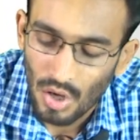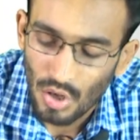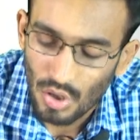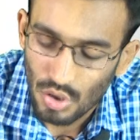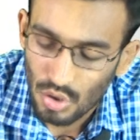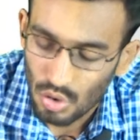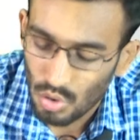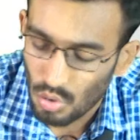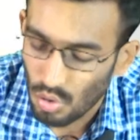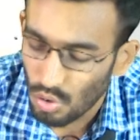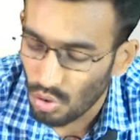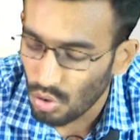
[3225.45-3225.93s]

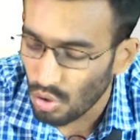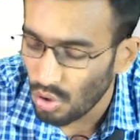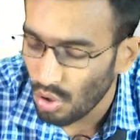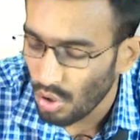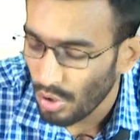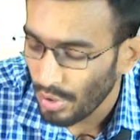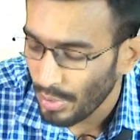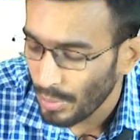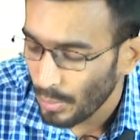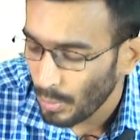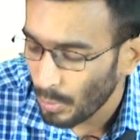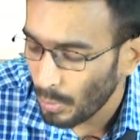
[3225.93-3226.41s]
So,
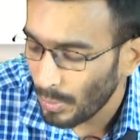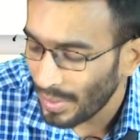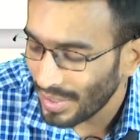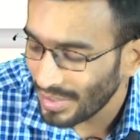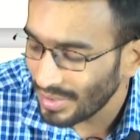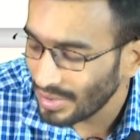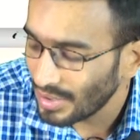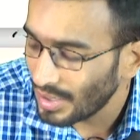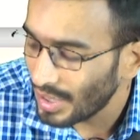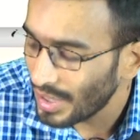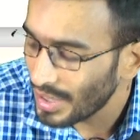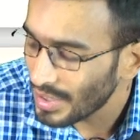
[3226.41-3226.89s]

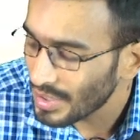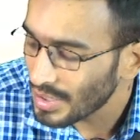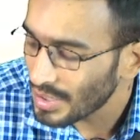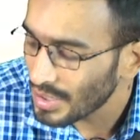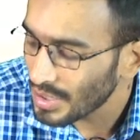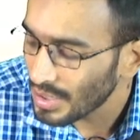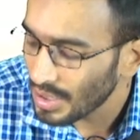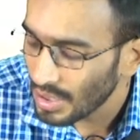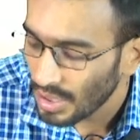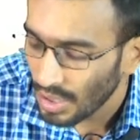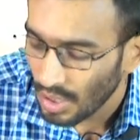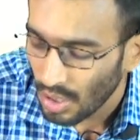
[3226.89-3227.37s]
with
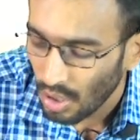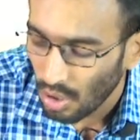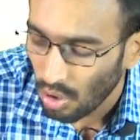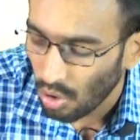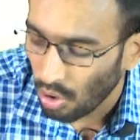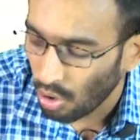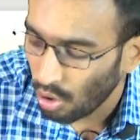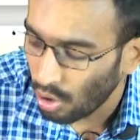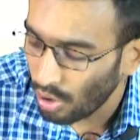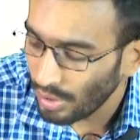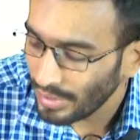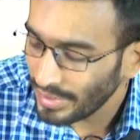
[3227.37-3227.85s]
this,
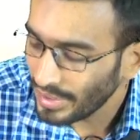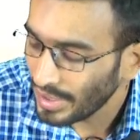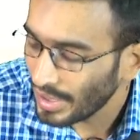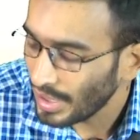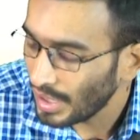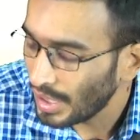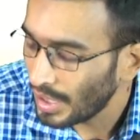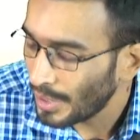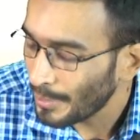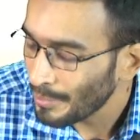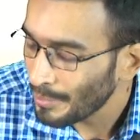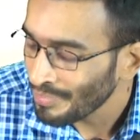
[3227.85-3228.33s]
all
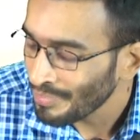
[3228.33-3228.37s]
the